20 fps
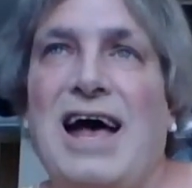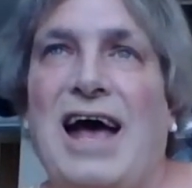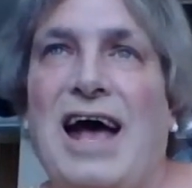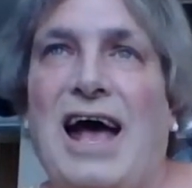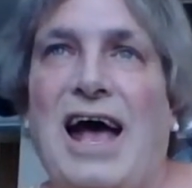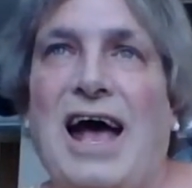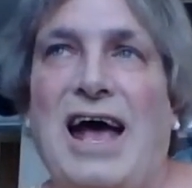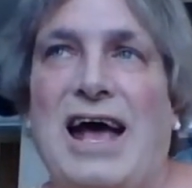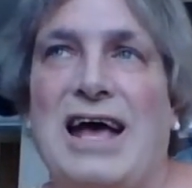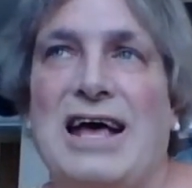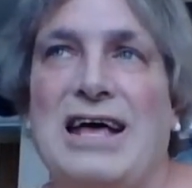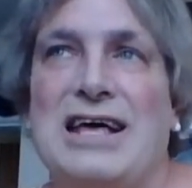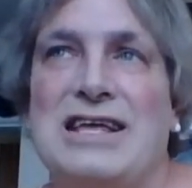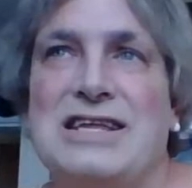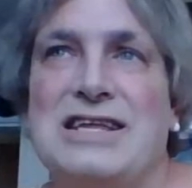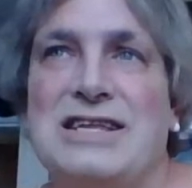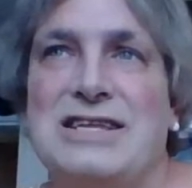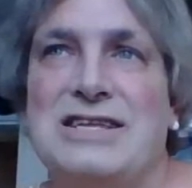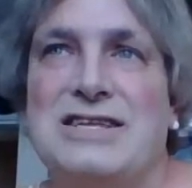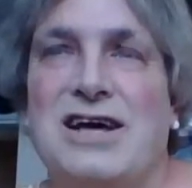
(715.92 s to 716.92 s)

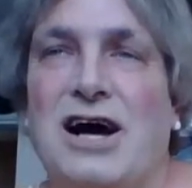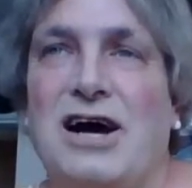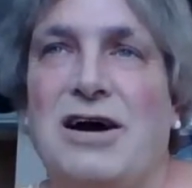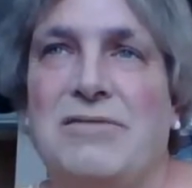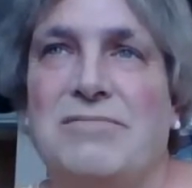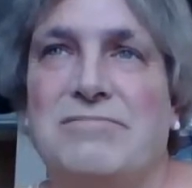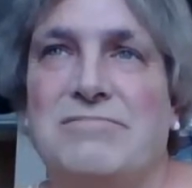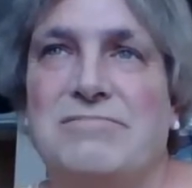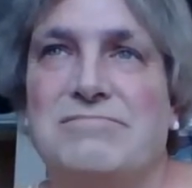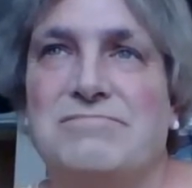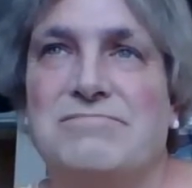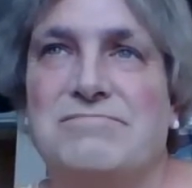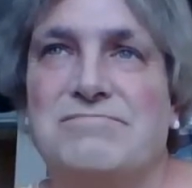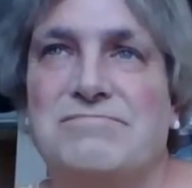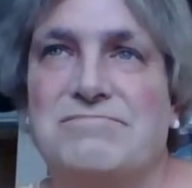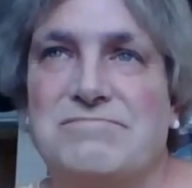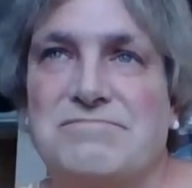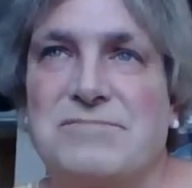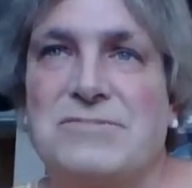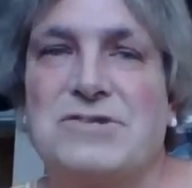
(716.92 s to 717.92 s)
And
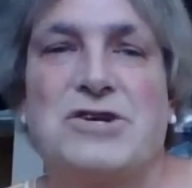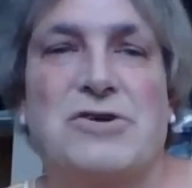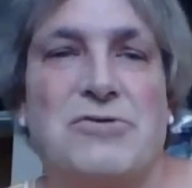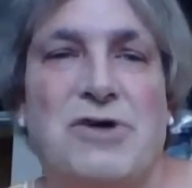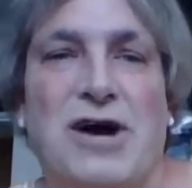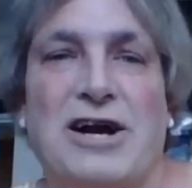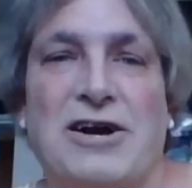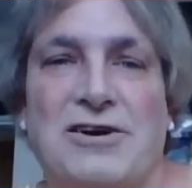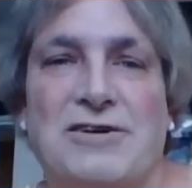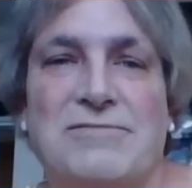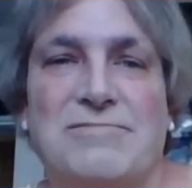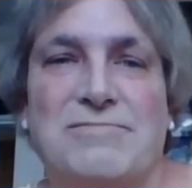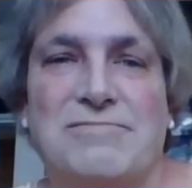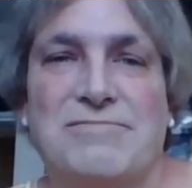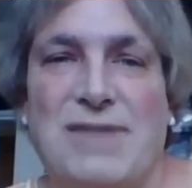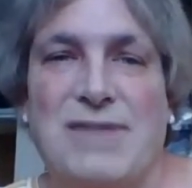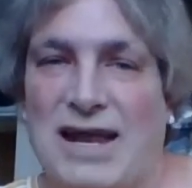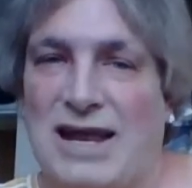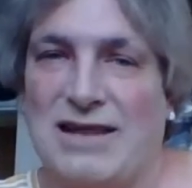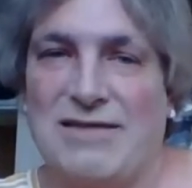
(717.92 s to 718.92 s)
to Ryder,
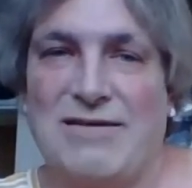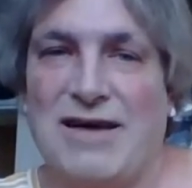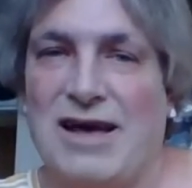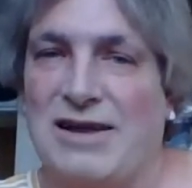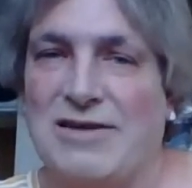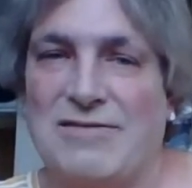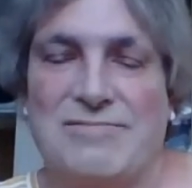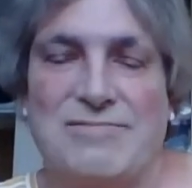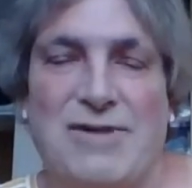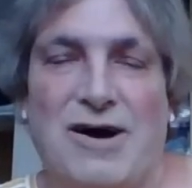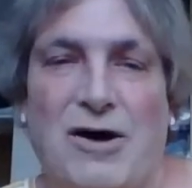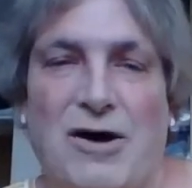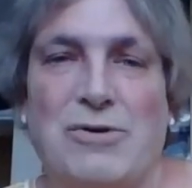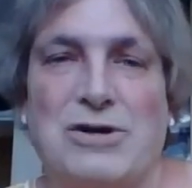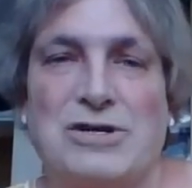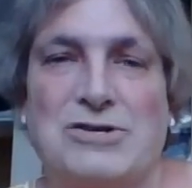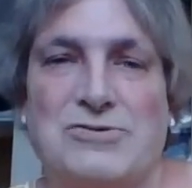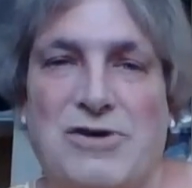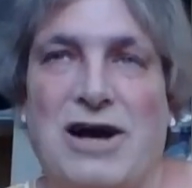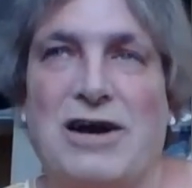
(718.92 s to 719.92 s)
and
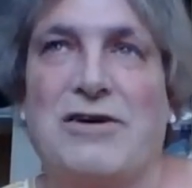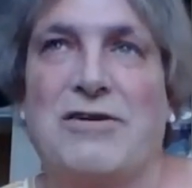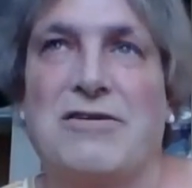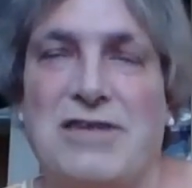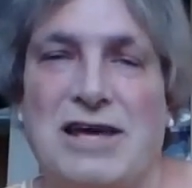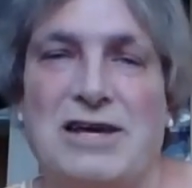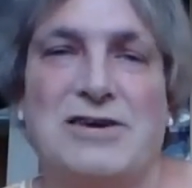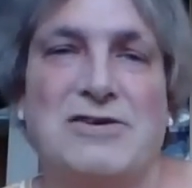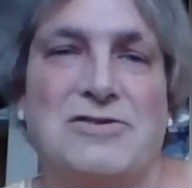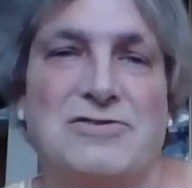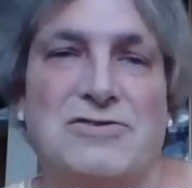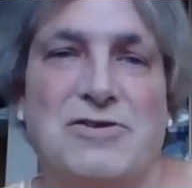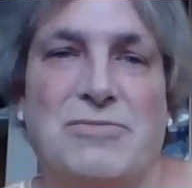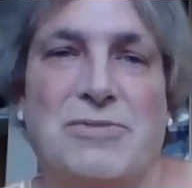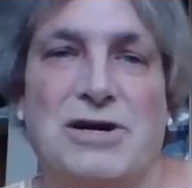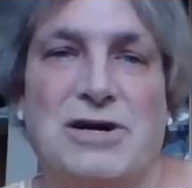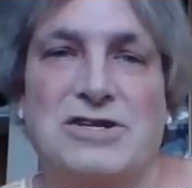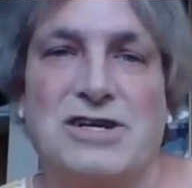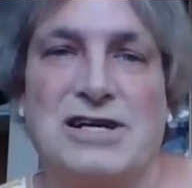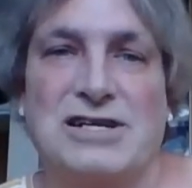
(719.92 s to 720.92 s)
always Ryder, thank you so
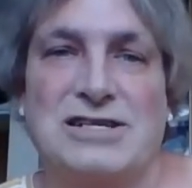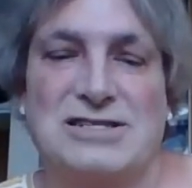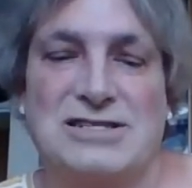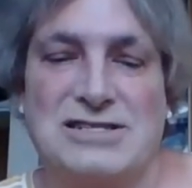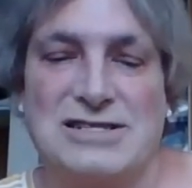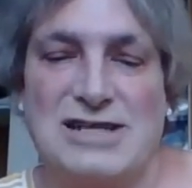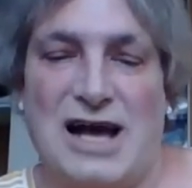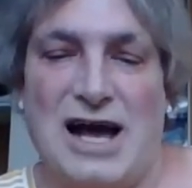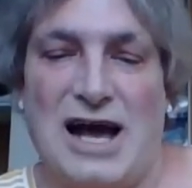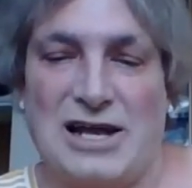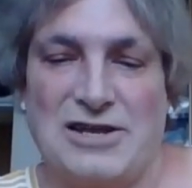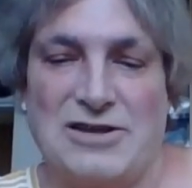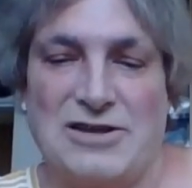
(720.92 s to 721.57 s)
much, because I